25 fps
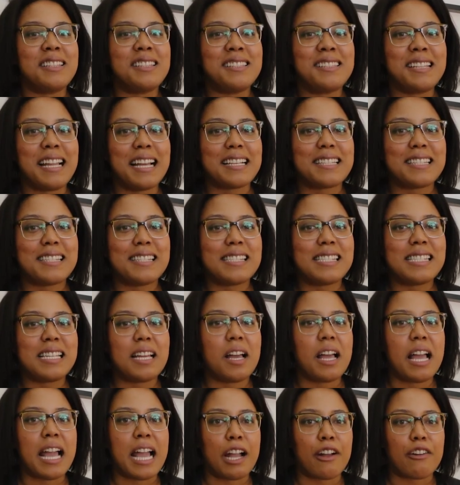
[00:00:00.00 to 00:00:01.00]
Next
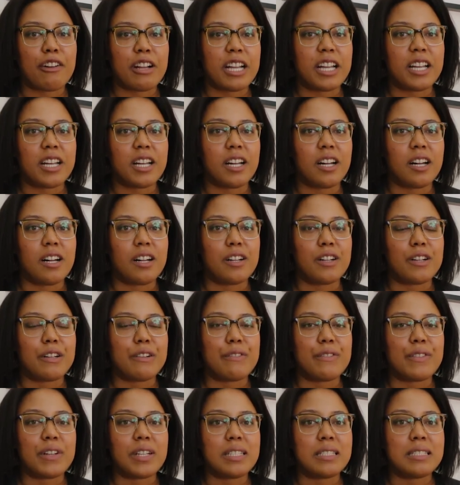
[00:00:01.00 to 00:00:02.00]
area
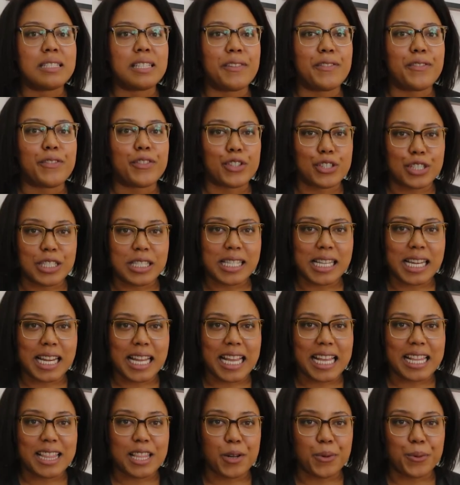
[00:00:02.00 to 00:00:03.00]
of
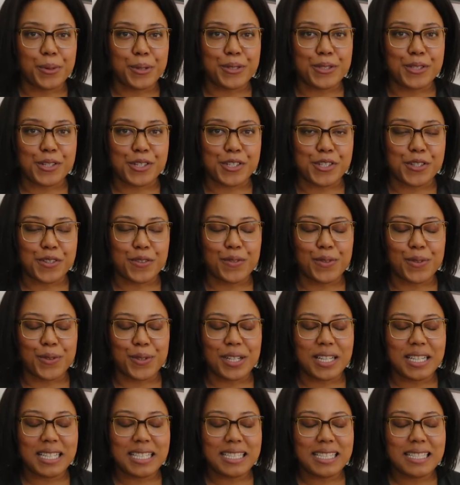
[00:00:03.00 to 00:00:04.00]
diversity that we're searching
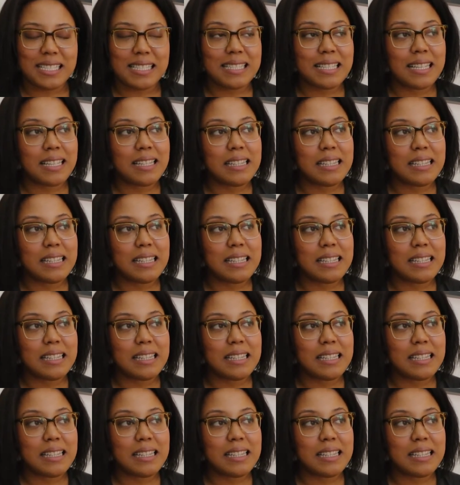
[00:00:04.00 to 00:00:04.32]
for is